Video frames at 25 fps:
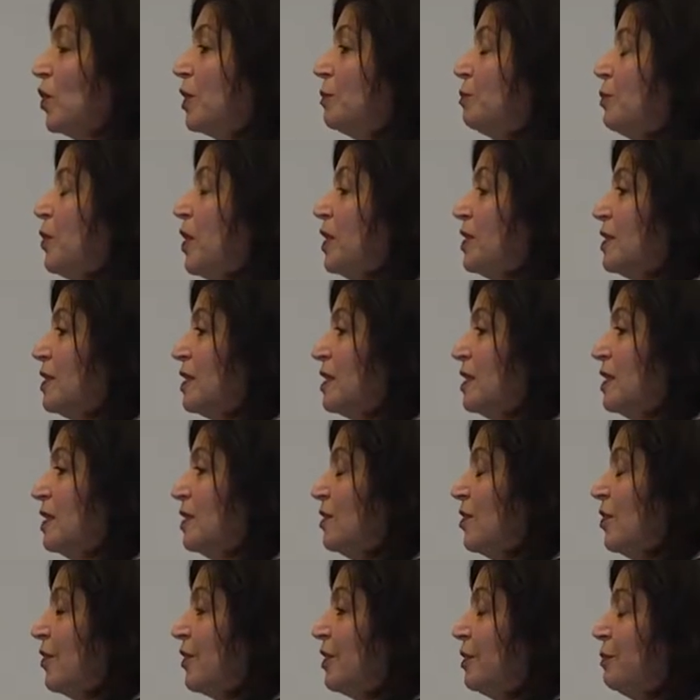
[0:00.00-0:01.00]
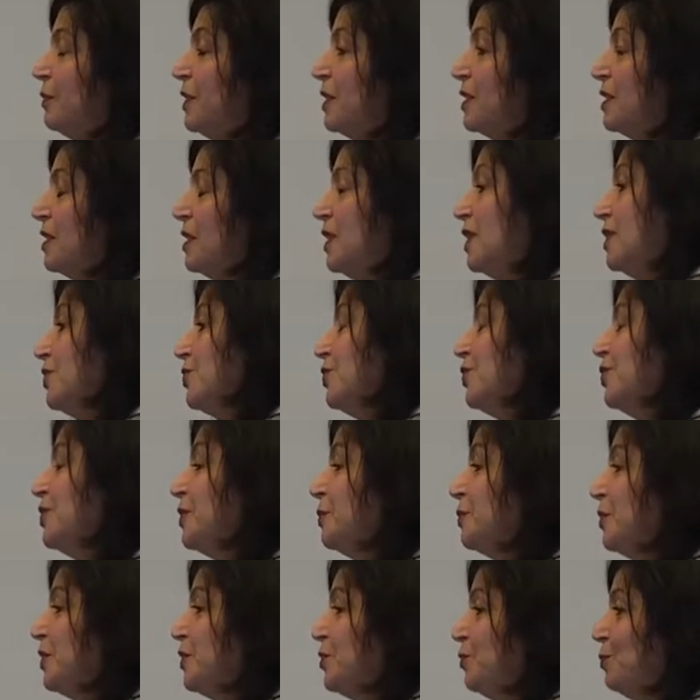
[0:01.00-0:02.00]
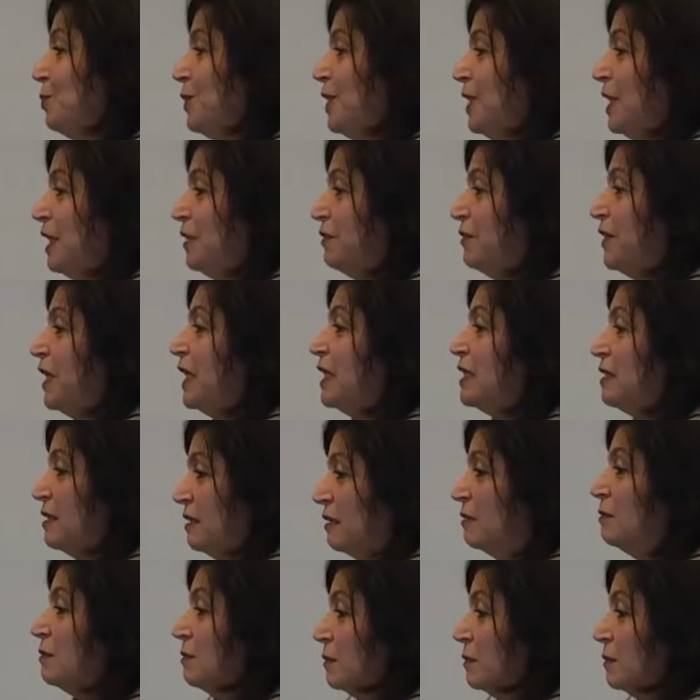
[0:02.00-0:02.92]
word processing documents and then turn them into PDFAs.